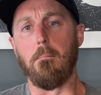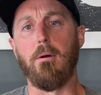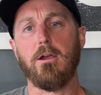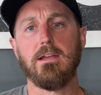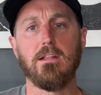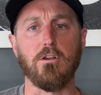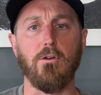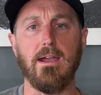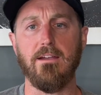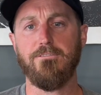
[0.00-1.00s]
Barking in the
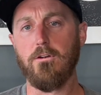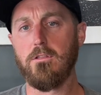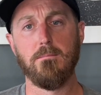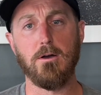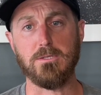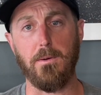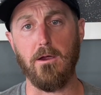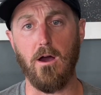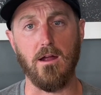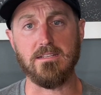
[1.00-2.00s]
crate, for the most
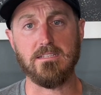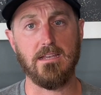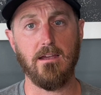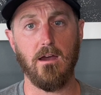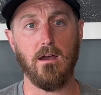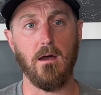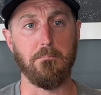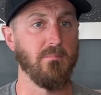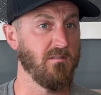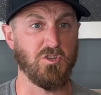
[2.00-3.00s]
part, honestly, a
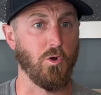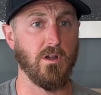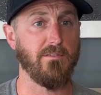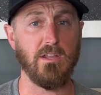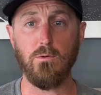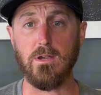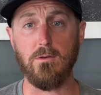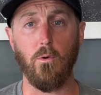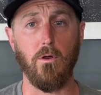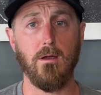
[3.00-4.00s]
majority of it you
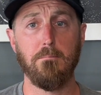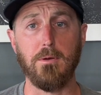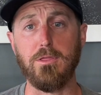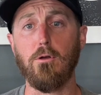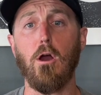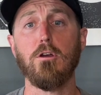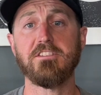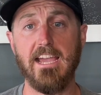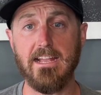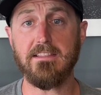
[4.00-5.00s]
ignore, but there are
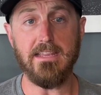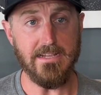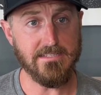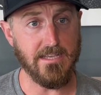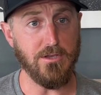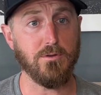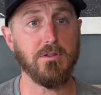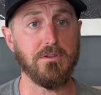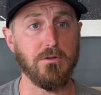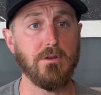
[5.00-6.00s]
techniques that you
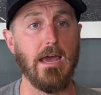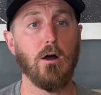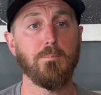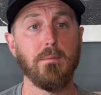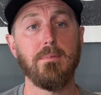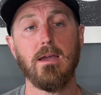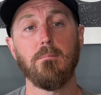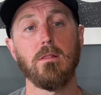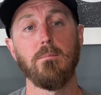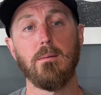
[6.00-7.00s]
can do to help them become
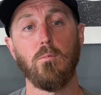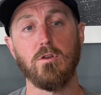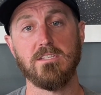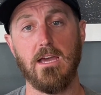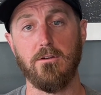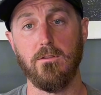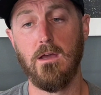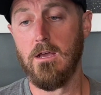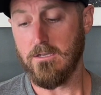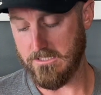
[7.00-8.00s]
a little bit more settled.
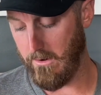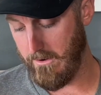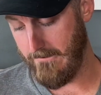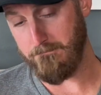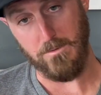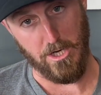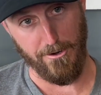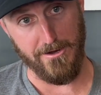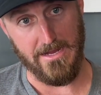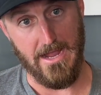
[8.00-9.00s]
So
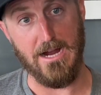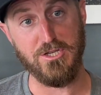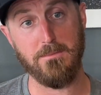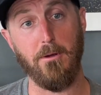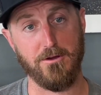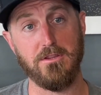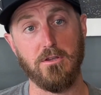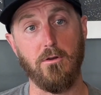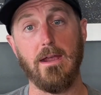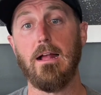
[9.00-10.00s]
Curry actually barked in the
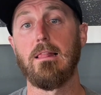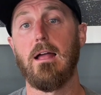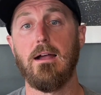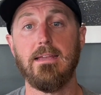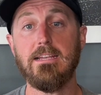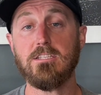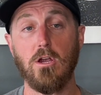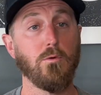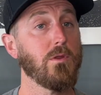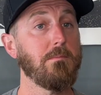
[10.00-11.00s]
crate a lot. He
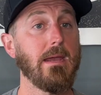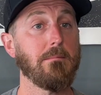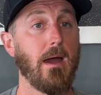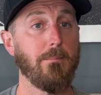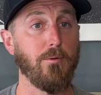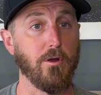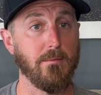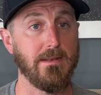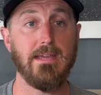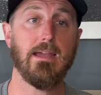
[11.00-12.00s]
started with me in my
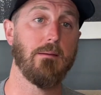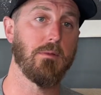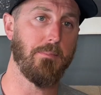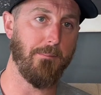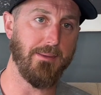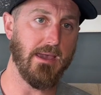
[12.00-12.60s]
program and he came to Puppy